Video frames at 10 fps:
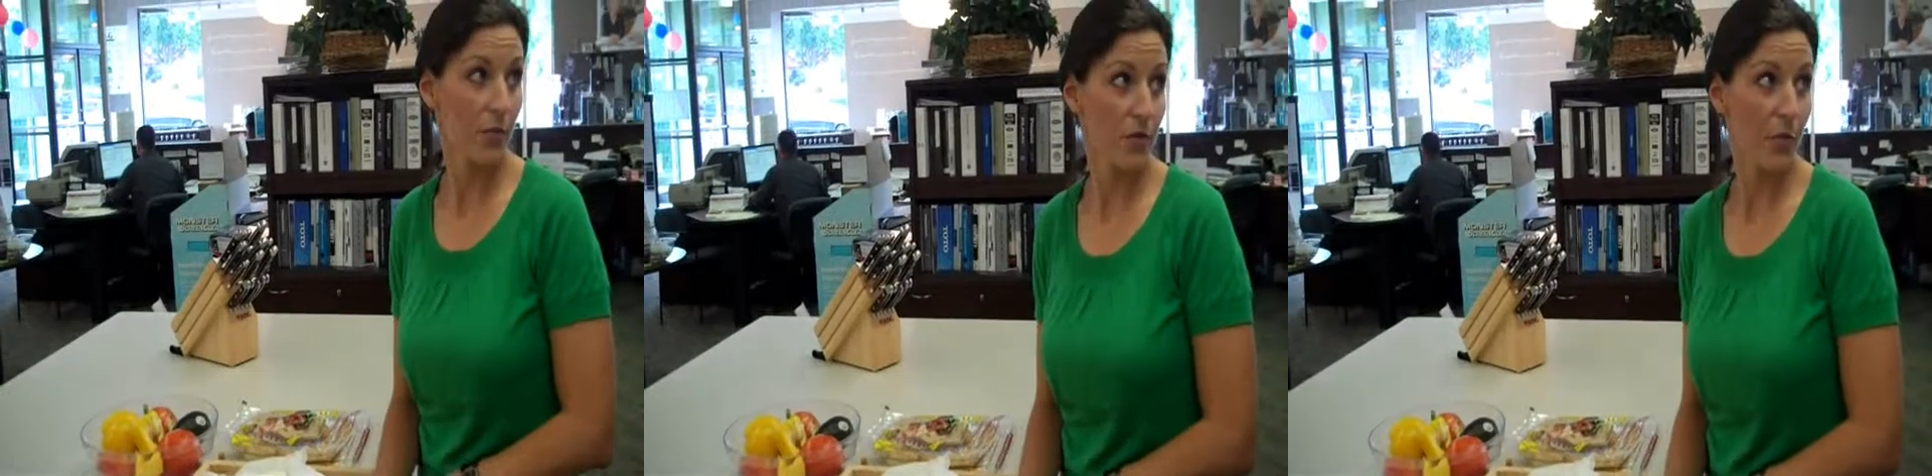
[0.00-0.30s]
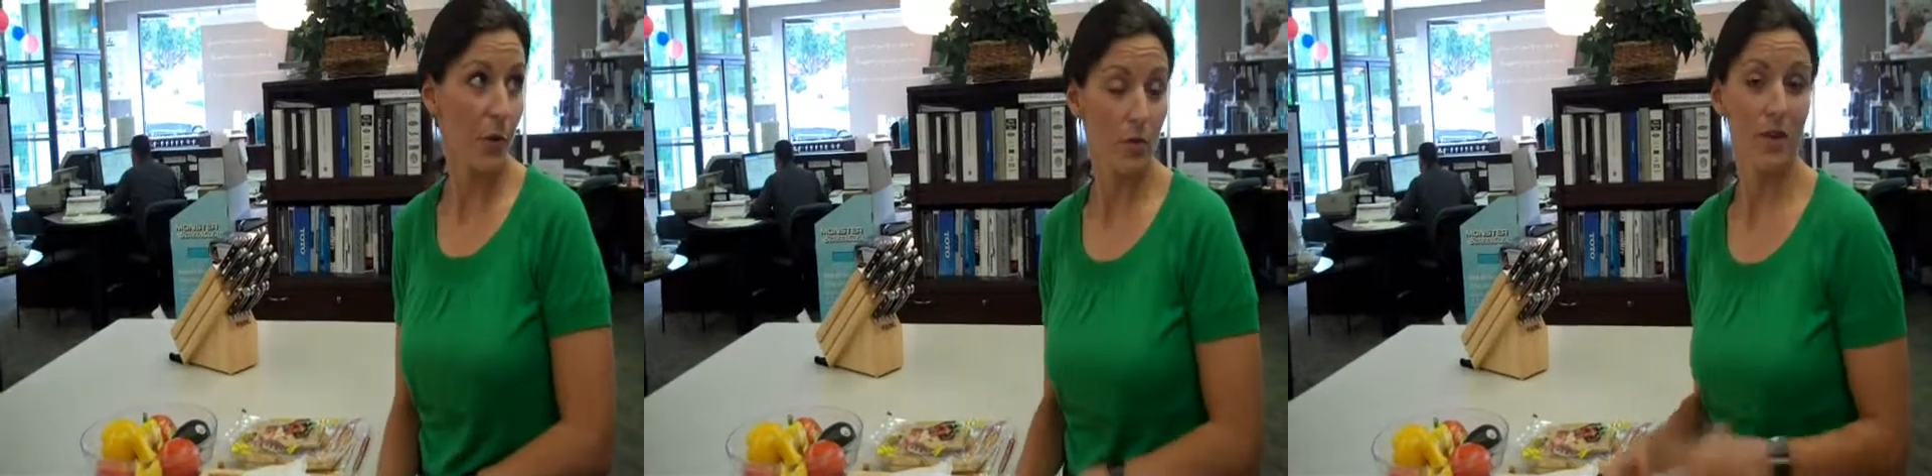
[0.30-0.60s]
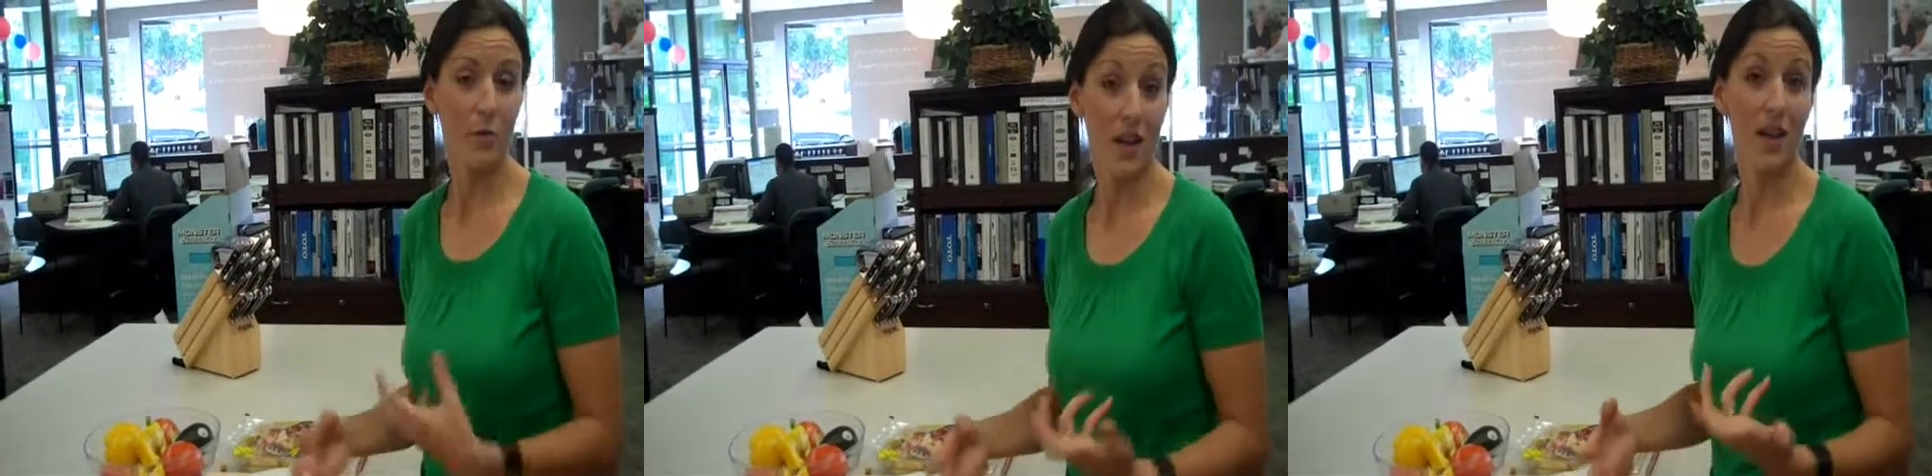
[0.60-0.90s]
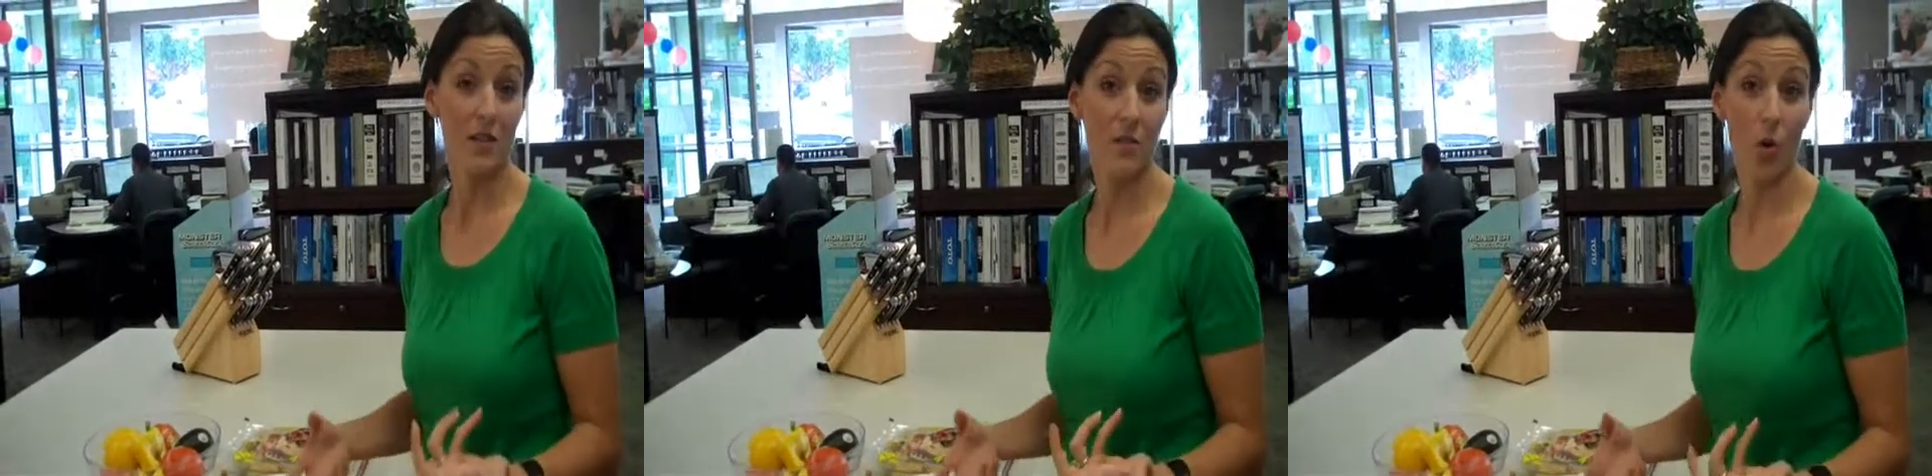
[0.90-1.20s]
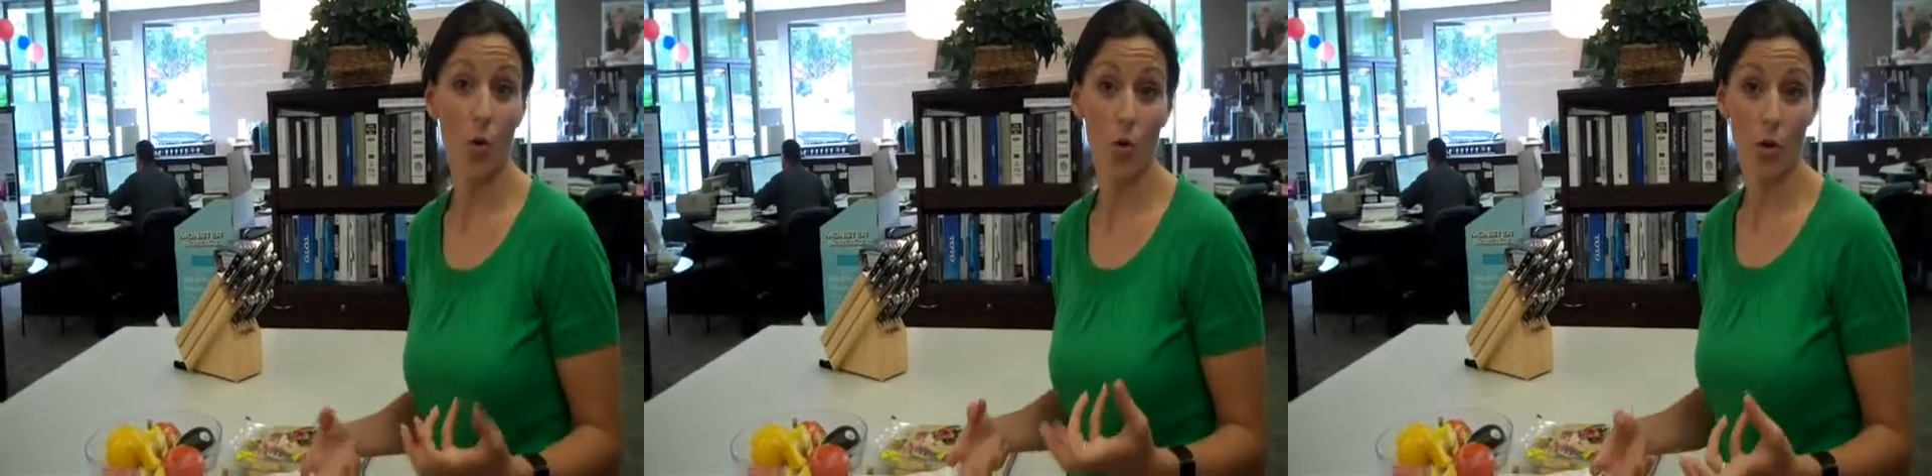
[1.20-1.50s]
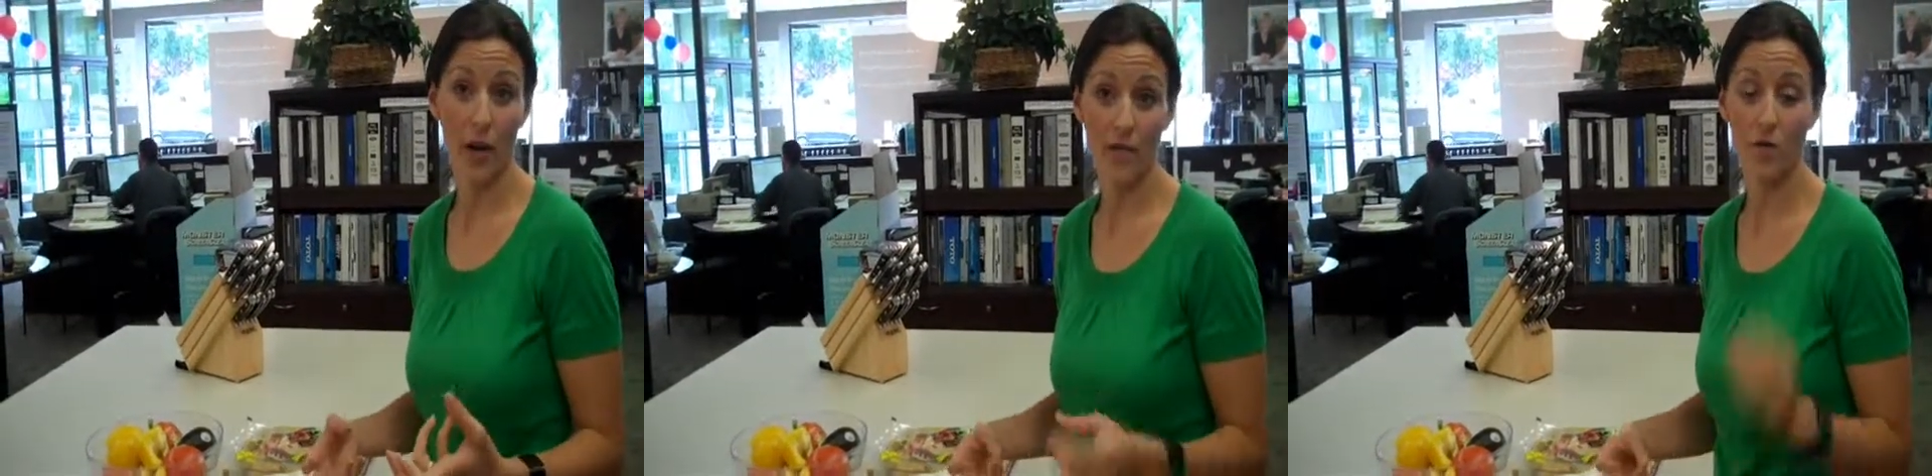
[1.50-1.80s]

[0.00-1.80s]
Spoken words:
source of protein because of the whole grain.